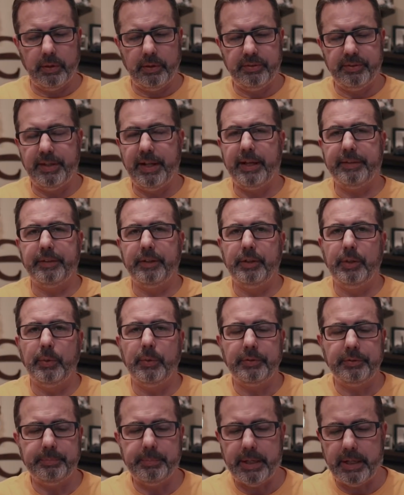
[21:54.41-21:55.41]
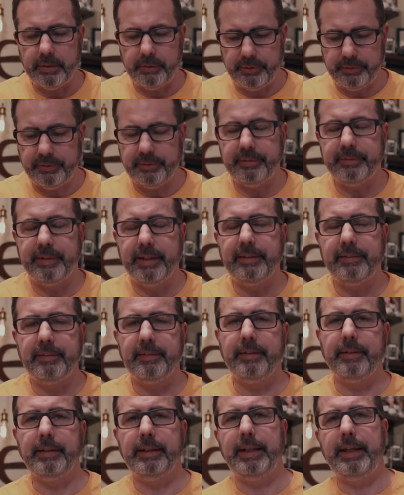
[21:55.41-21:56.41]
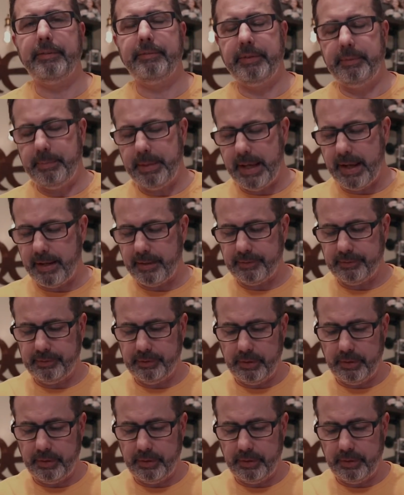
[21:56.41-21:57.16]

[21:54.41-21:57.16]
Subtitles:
It's not the newest model, it's the 11 Max.